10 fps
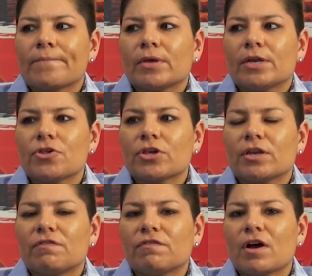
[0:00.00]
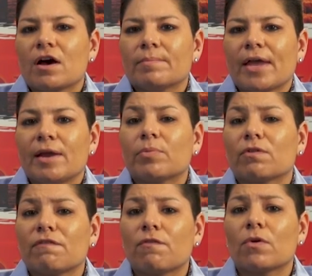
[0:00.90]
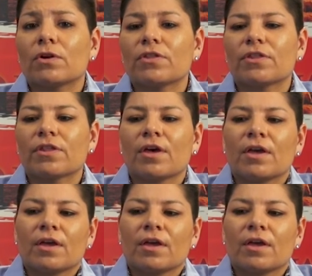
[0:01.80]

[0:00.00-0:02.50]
initiative come April 4th.